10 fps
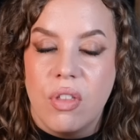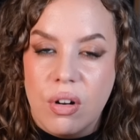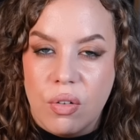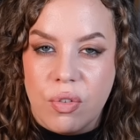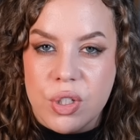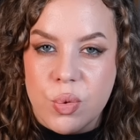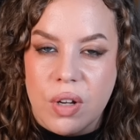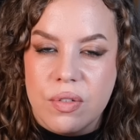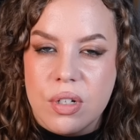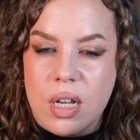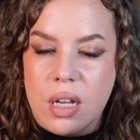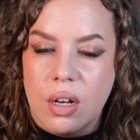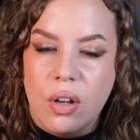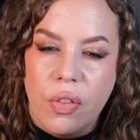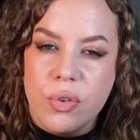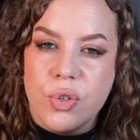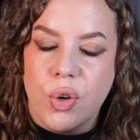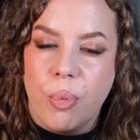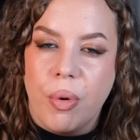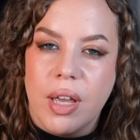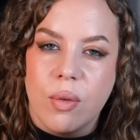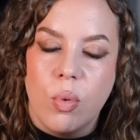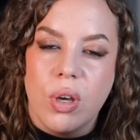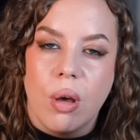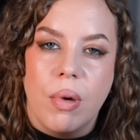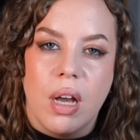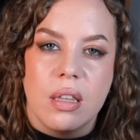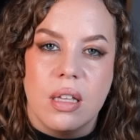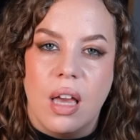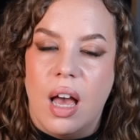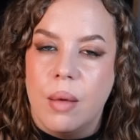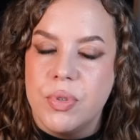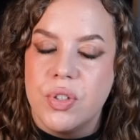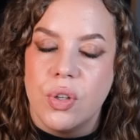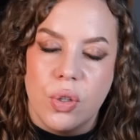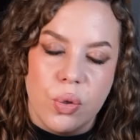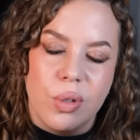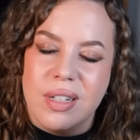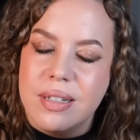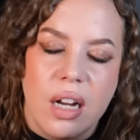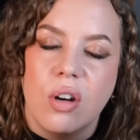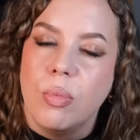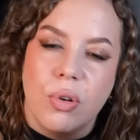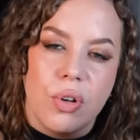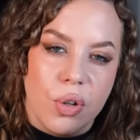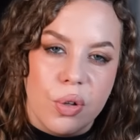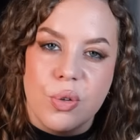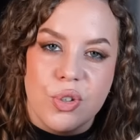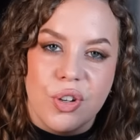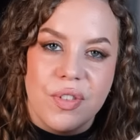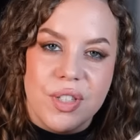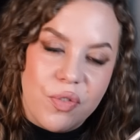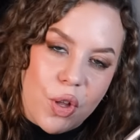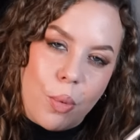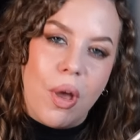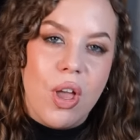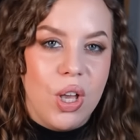On that note, friends, we have to take another short break, and when we come back, the absolutely terrible conclusion of this film.